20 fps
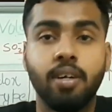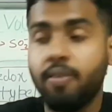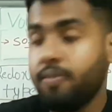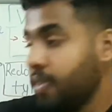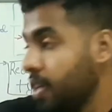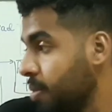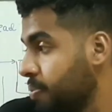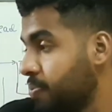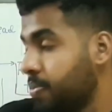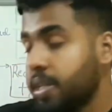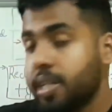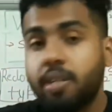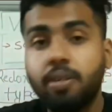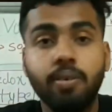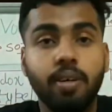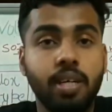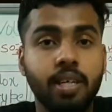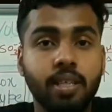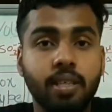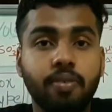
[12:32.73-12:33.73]
we'll bring
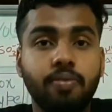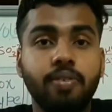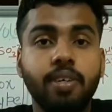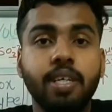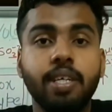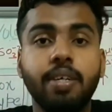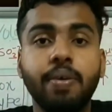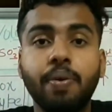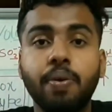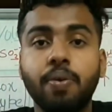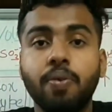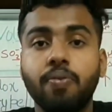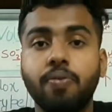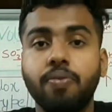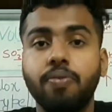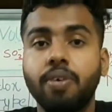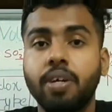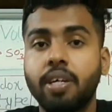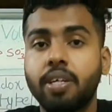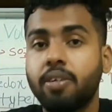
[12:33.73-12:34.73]
you another video
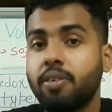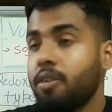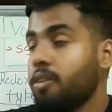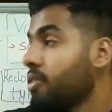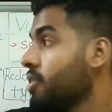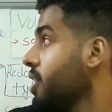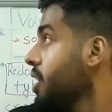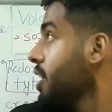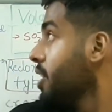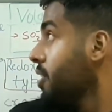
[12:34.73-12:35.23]
where you'll